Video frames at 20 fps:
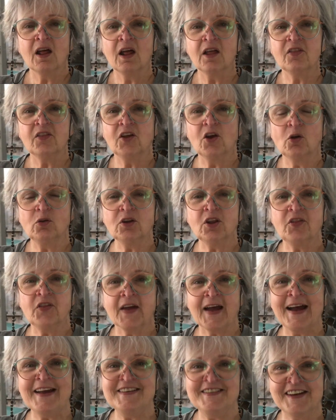The only thing
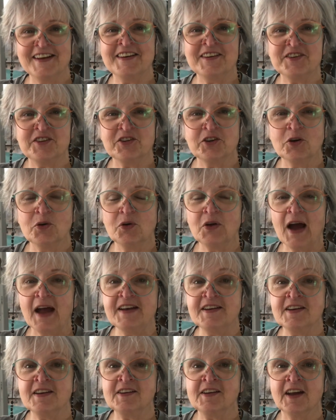I didn't do, I
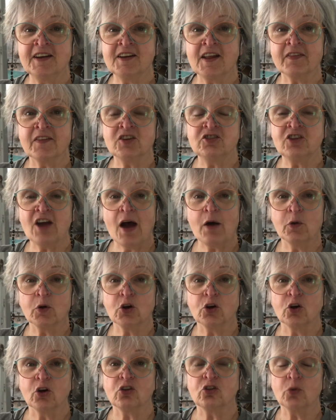didn't take down the shower
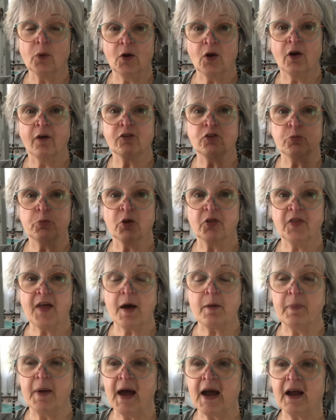curtain, so I don't have to put
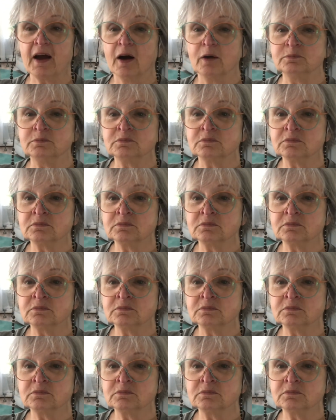that back up.